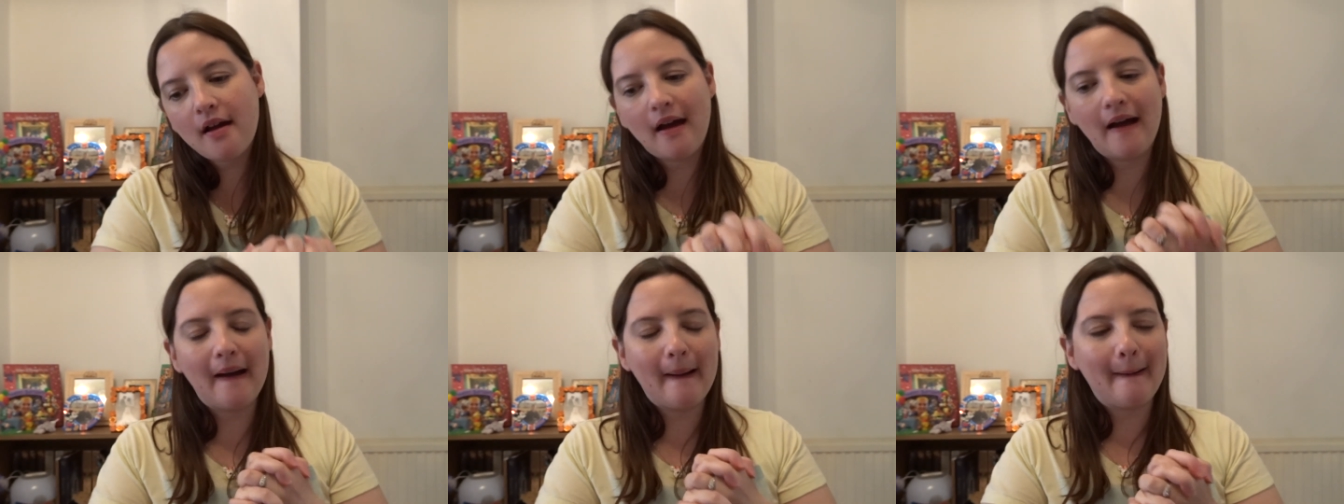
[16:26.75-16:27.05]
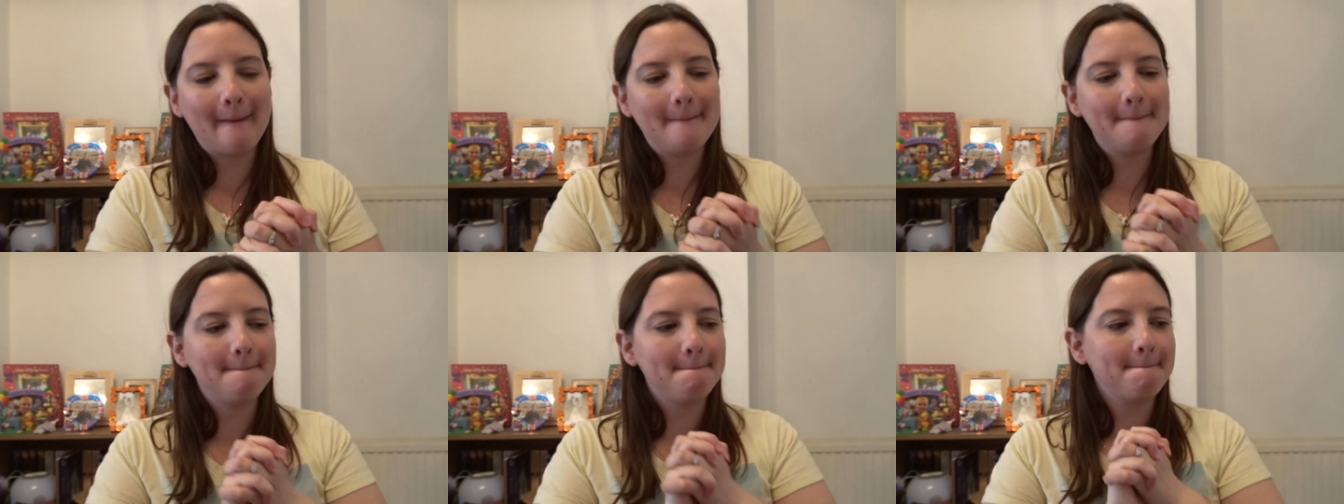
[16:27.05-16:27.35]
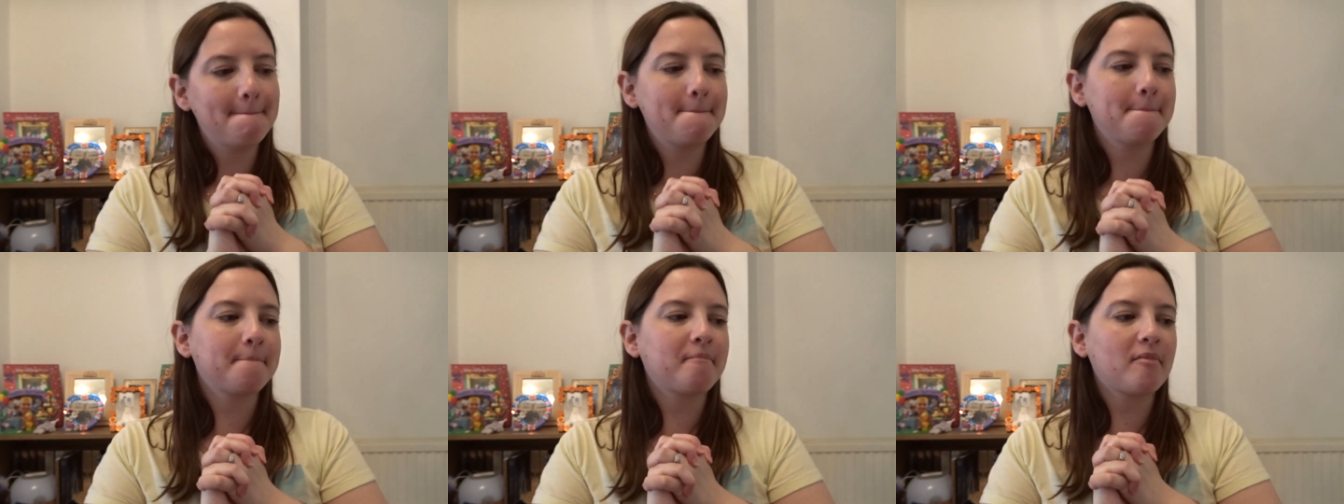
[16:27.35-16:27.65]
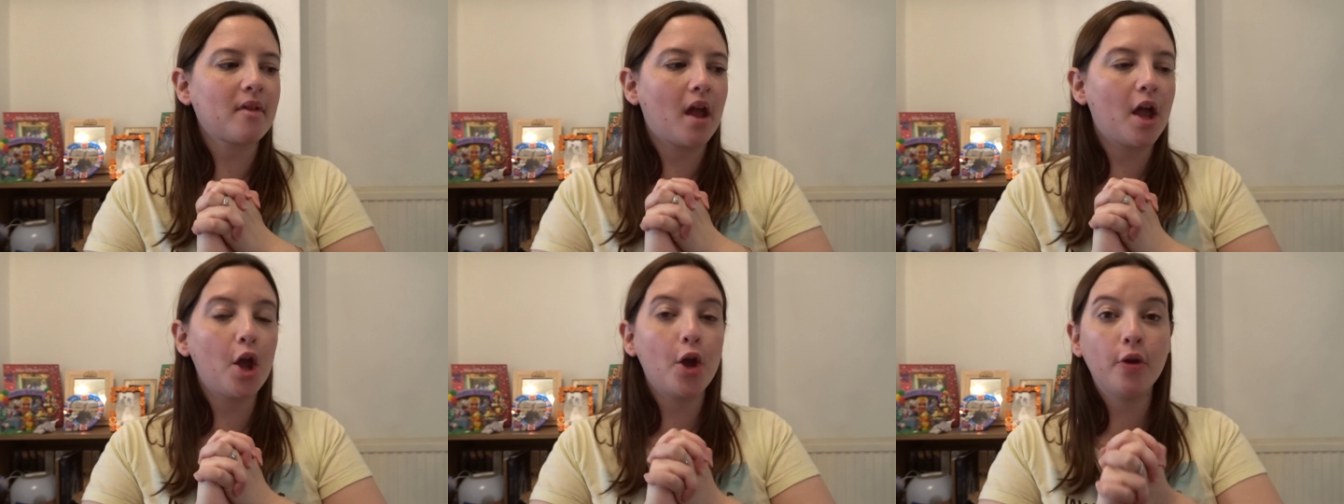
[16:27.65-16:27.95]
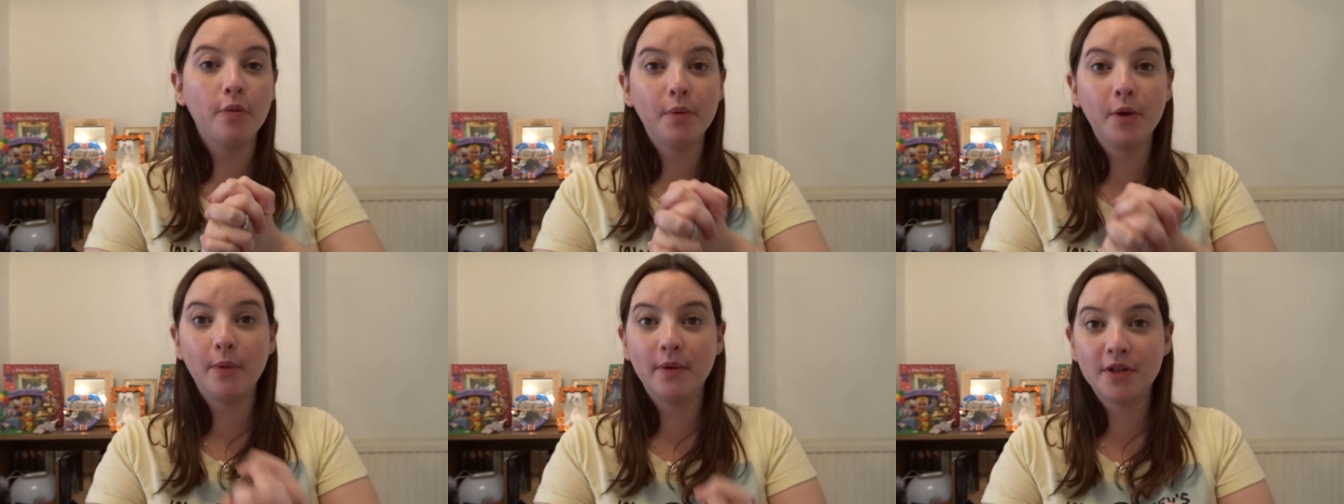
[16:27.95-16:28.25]
Um, I
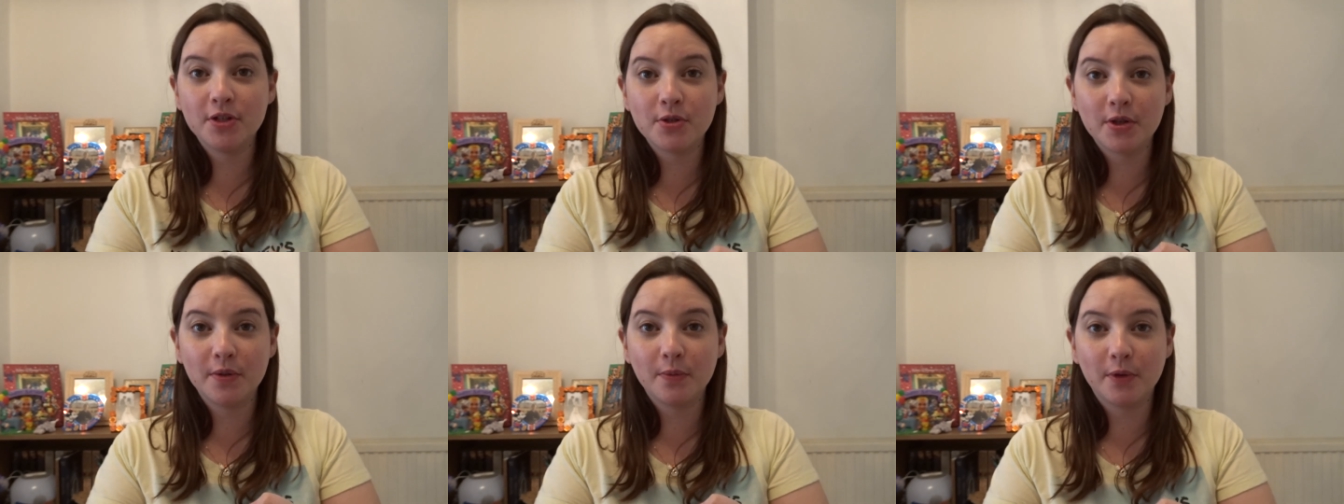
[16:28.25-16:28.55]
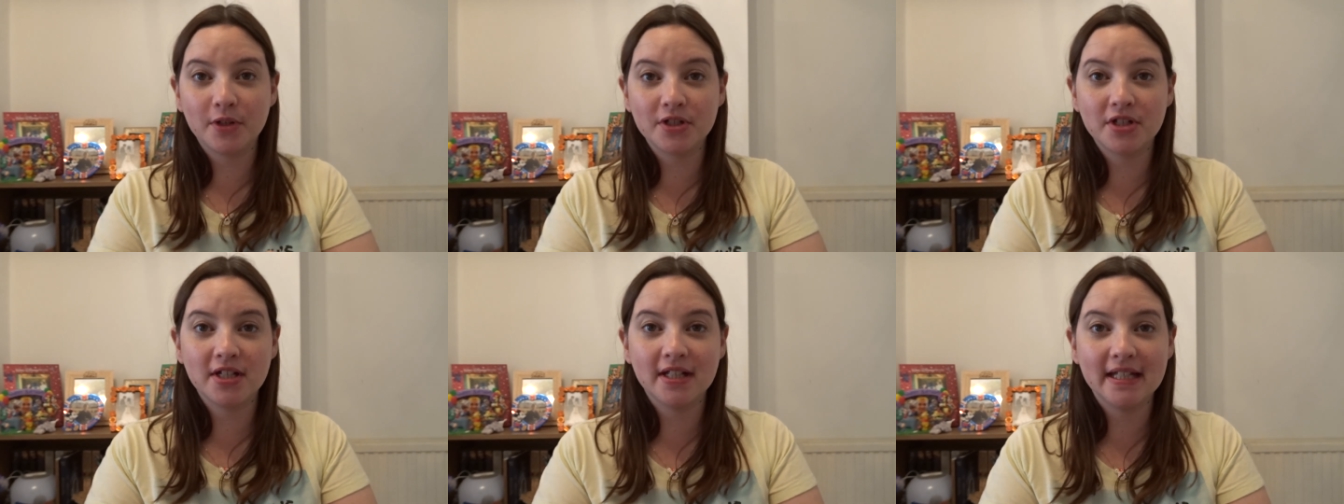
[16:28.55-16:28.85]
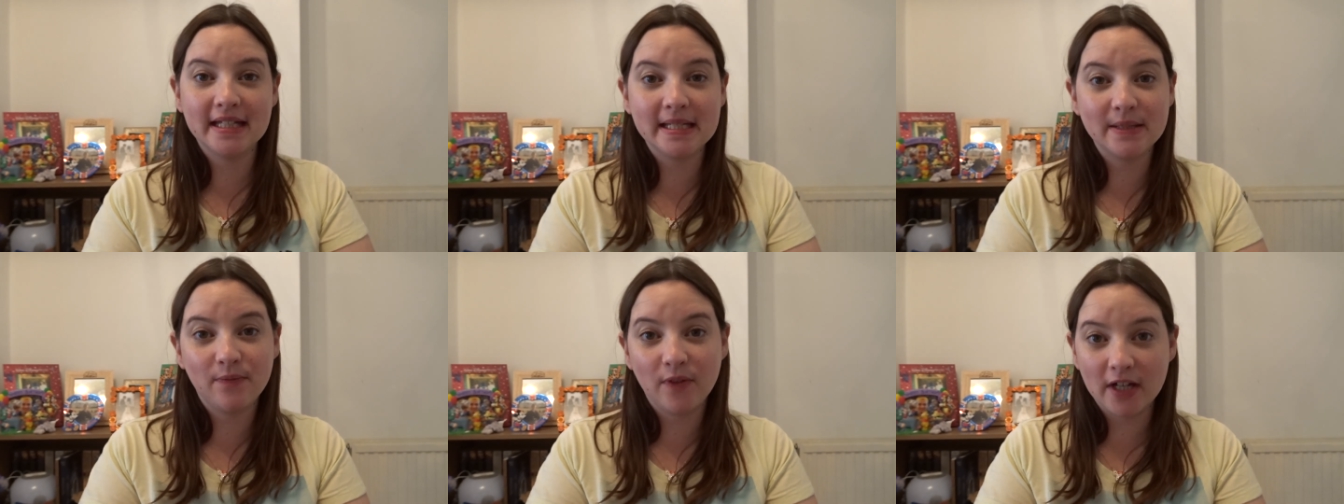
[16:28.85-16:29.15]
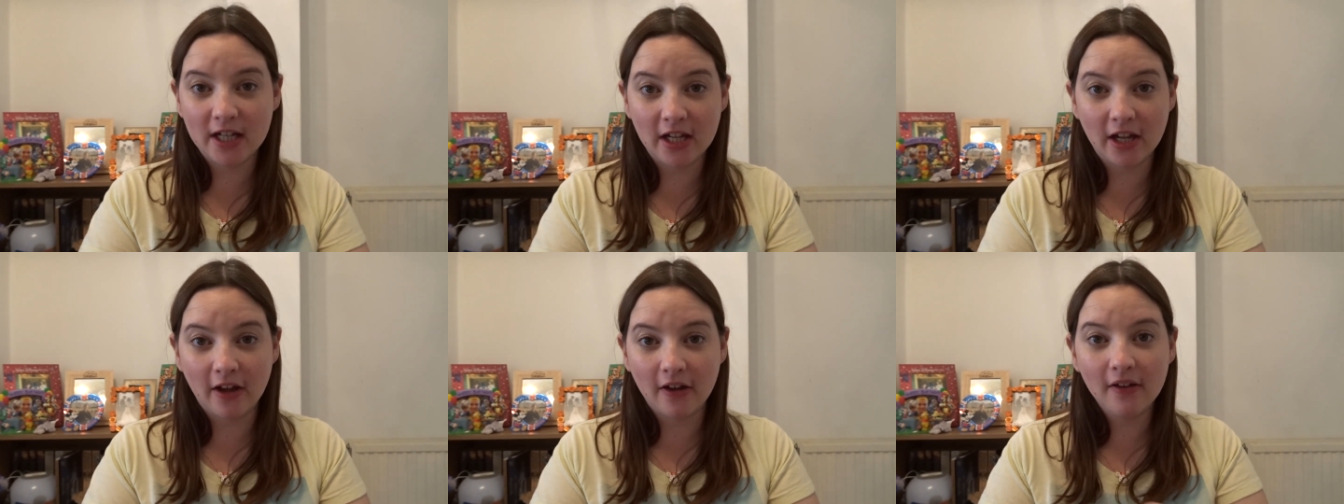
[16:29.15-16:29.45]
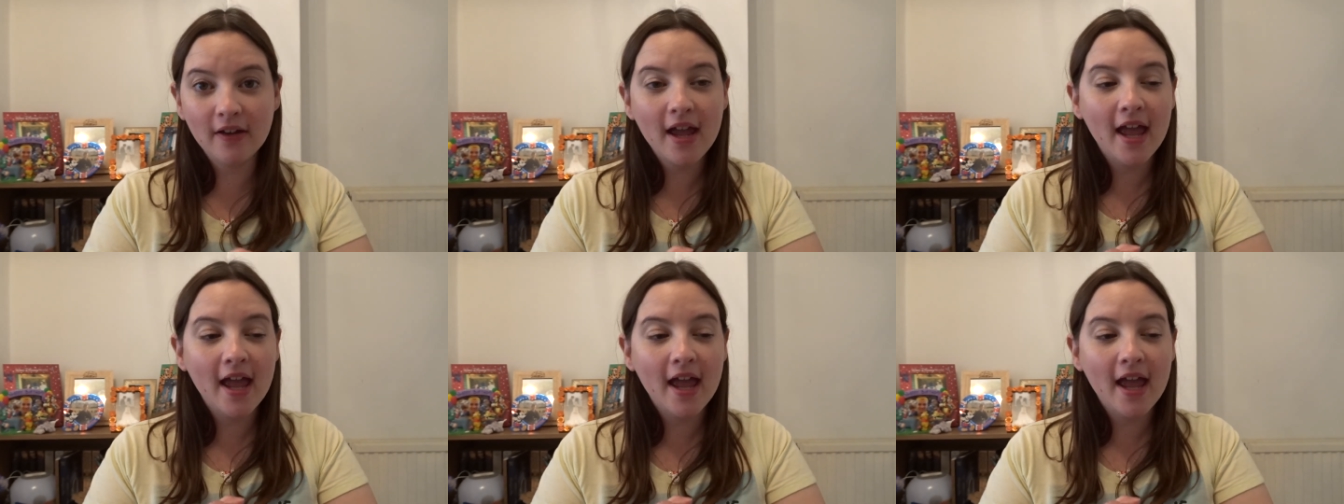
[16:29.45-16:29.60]
hope you enjoyed watching this video.